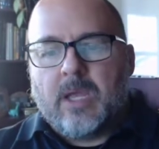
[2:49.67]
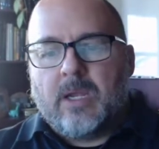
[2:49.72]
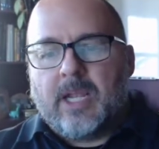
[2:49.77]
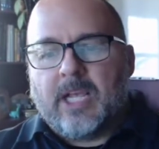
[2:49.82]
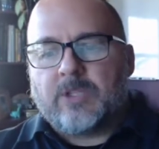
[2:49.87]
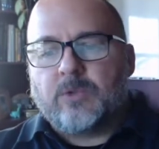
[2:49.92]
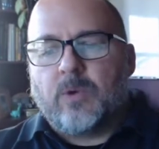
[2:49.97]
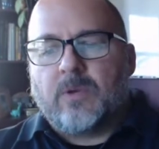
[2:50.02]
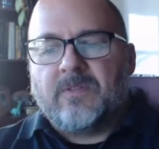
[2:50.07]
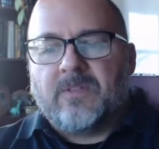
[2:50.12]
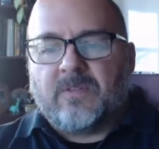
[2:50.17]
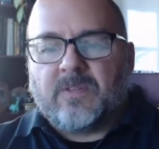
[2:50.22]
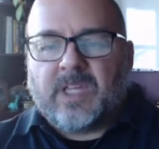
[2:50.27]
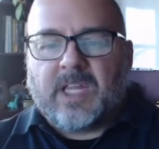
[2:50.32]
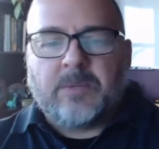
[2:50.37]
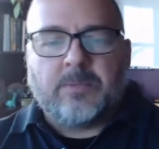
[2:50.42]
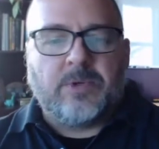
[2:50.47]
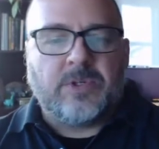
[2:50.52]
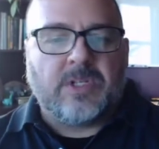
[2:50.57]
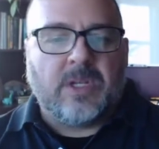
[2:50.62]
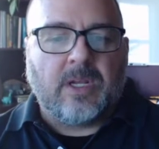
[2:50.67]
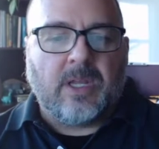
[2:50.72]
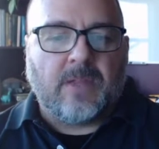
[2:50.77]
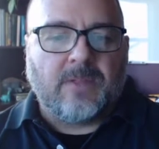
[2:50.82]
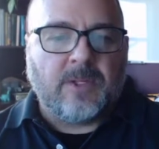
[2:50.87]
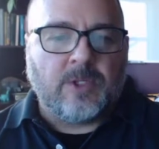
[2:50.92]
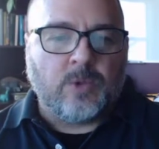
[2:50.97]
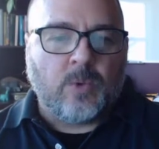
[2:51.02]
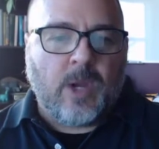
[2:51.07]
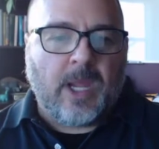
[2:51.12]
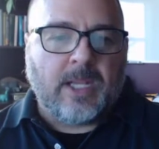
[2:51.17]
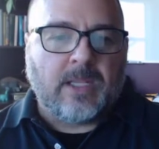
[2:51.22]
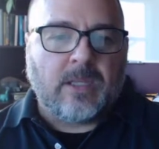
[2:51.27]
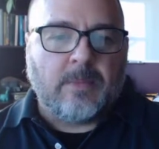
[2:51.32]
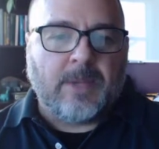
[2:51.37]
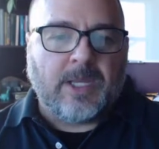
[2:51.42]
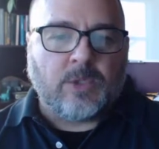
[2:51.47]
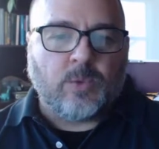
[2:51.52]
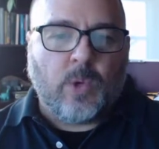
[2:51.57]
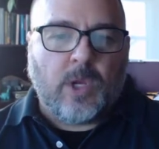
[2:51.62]
Next one, 58% got this right.
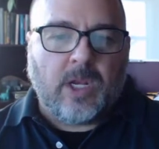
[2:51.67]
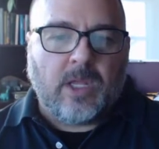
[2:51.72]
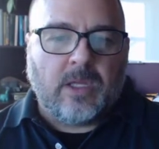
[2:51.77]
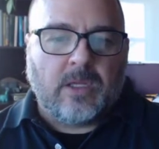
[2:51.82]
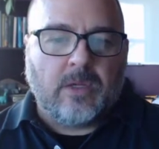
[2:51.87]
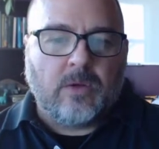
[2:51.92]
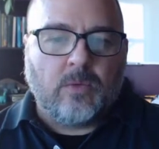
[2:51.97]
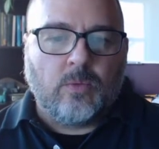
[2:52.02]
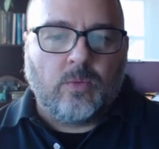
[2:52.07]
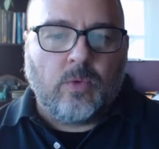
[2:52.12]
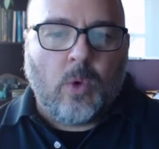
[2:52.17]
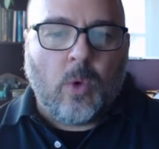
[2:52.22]
The best way to